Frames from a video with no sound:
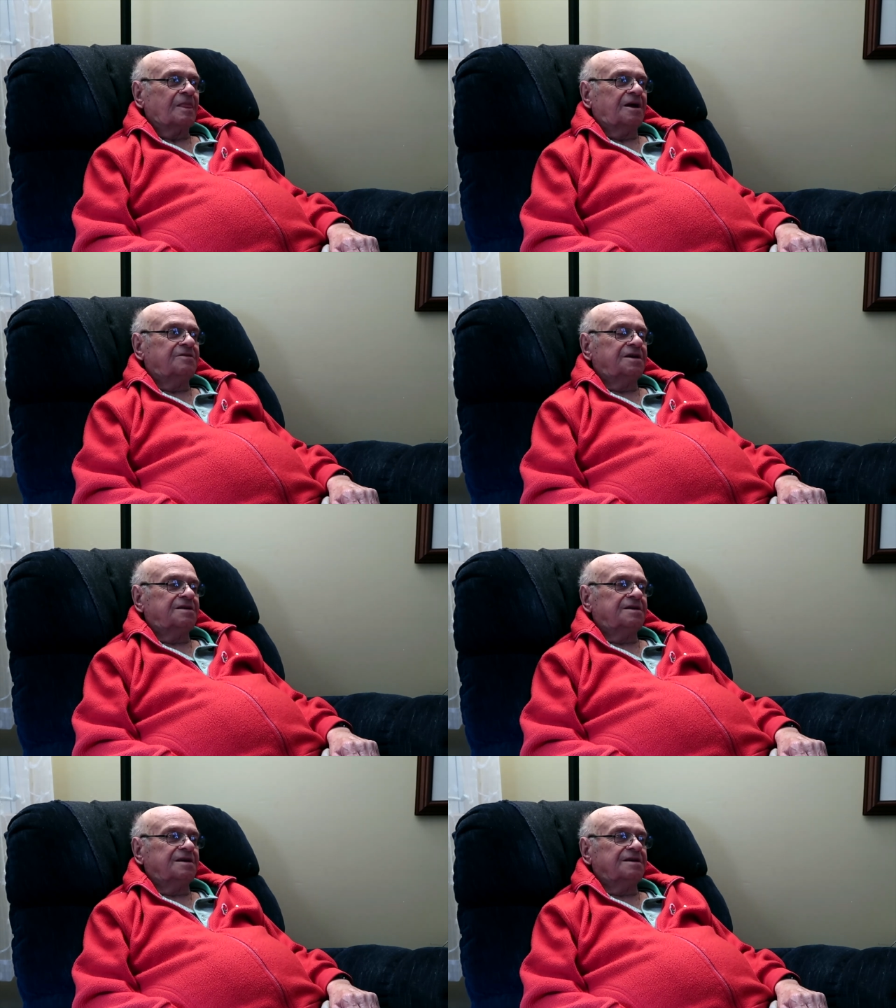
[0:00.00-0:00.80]
And
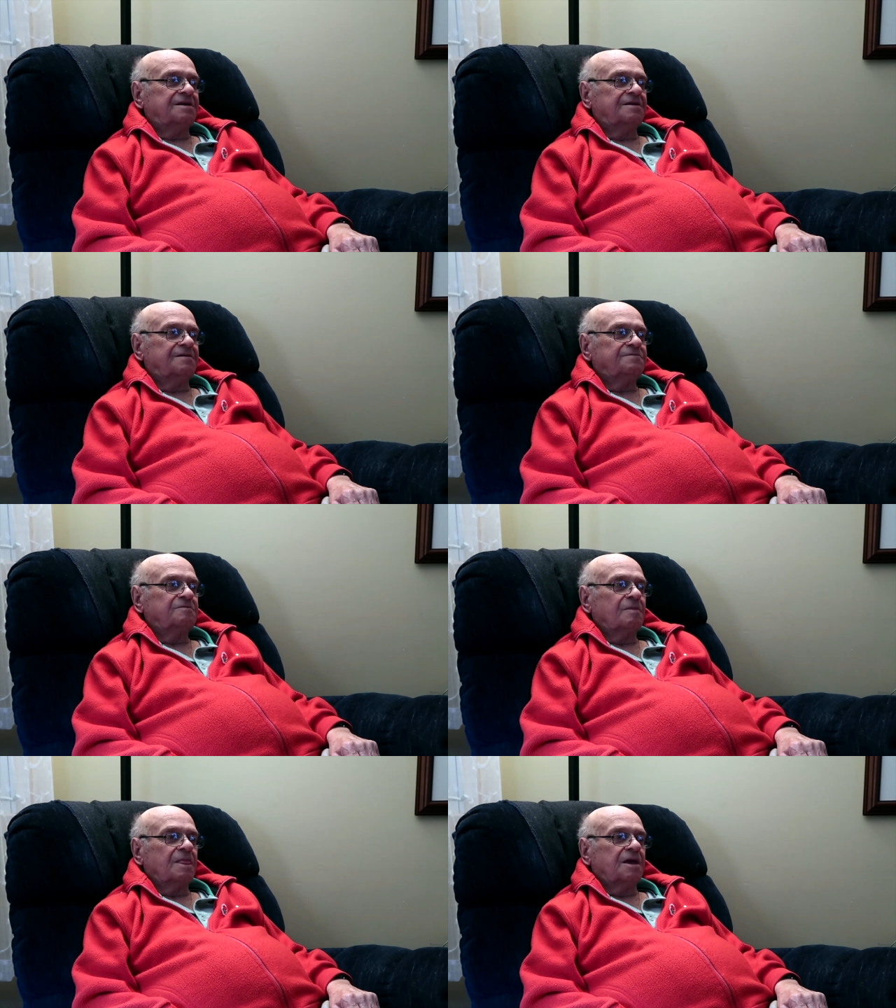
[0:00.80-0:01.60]
then
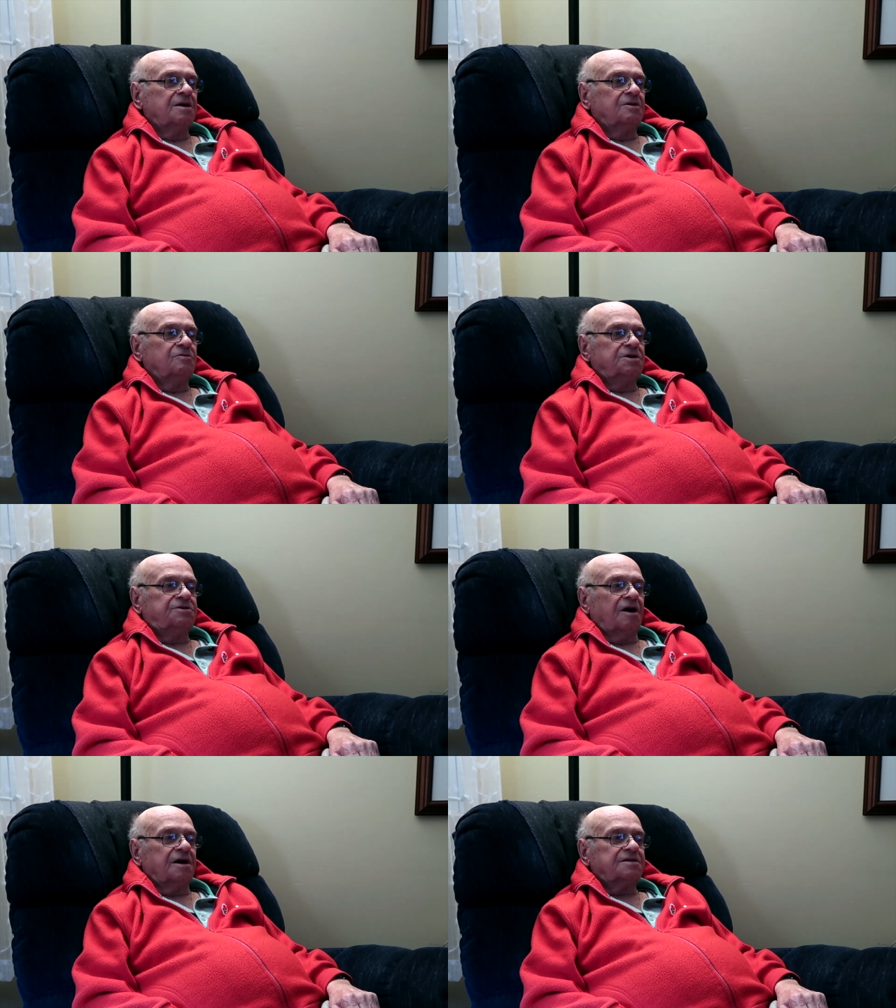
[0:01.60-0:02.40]
we
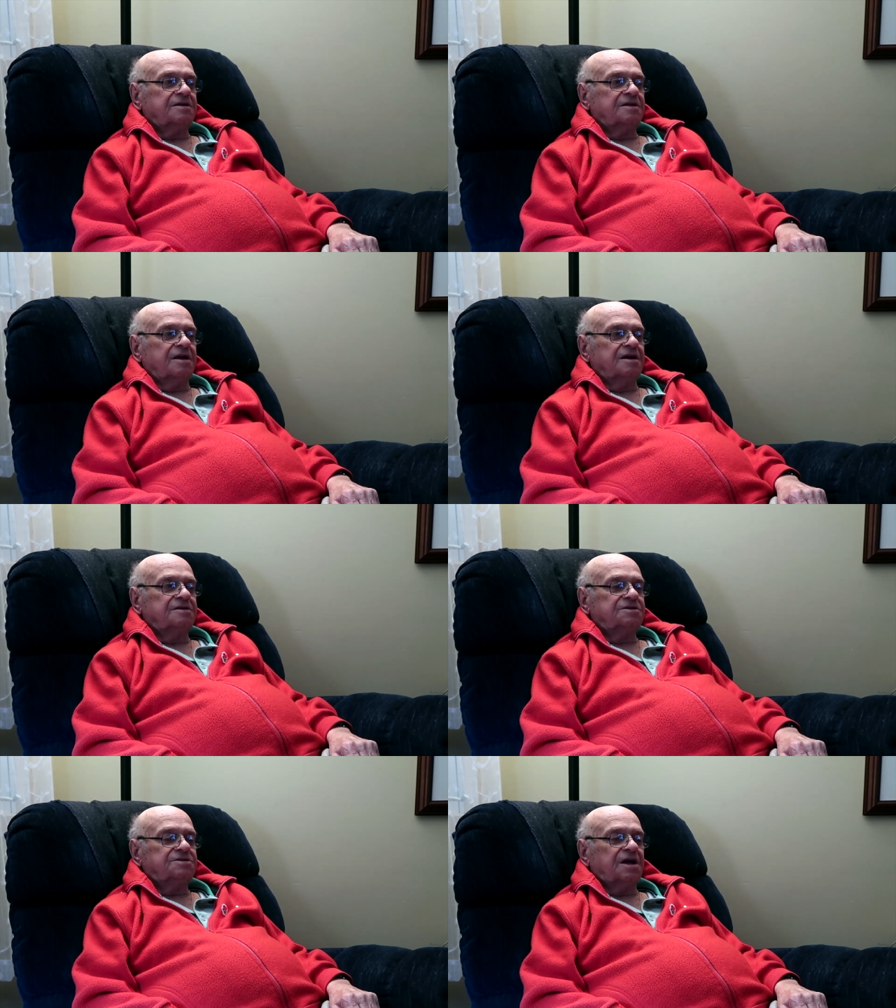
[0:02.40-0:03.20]
talked, and then I
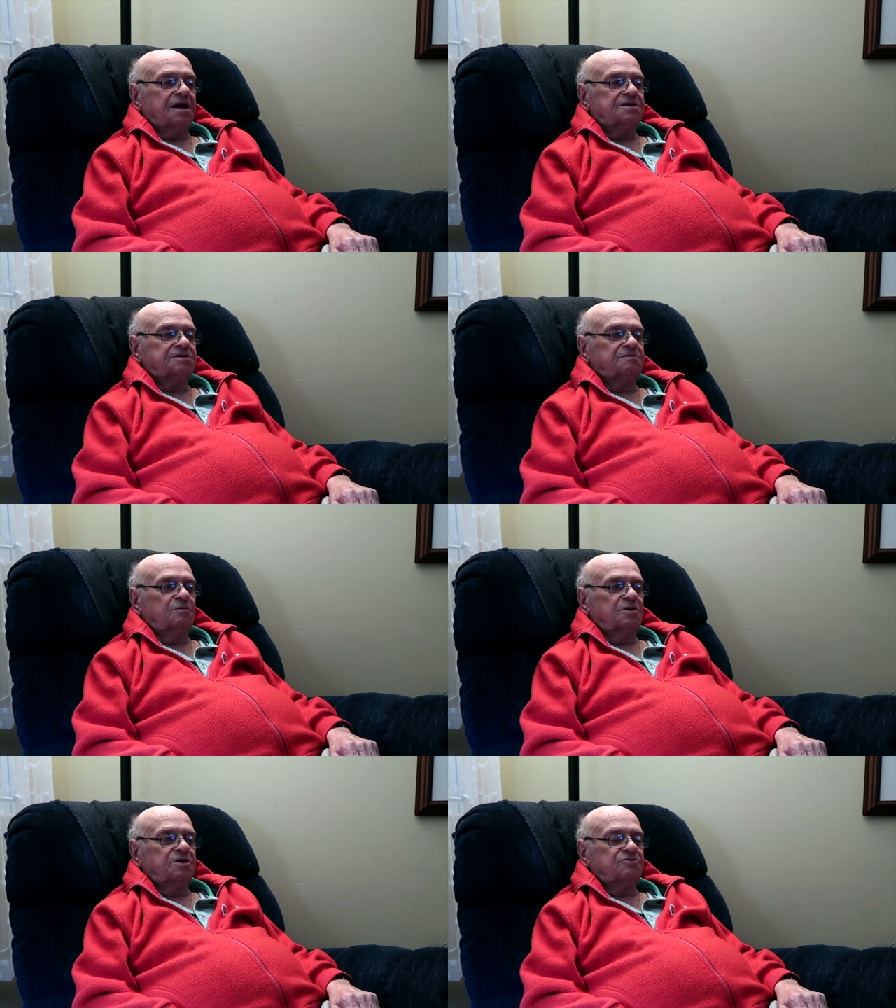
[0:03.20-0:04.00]
just asked him
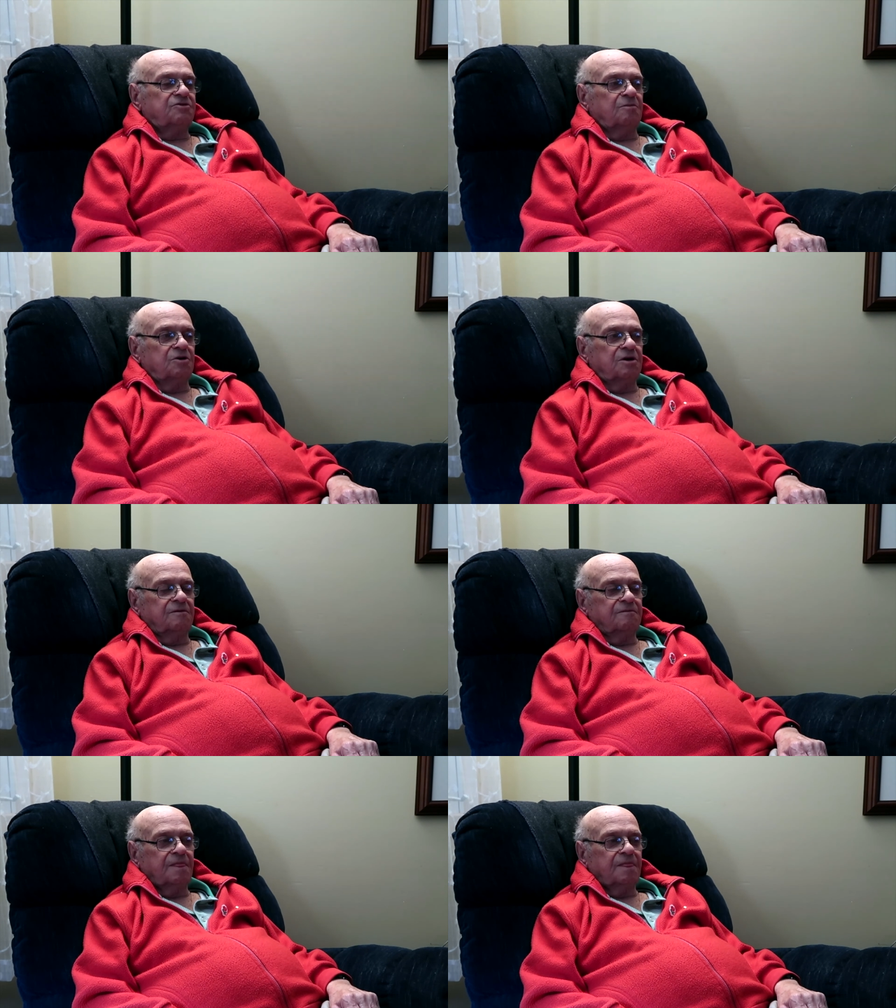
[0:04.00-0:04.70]
about a drummer.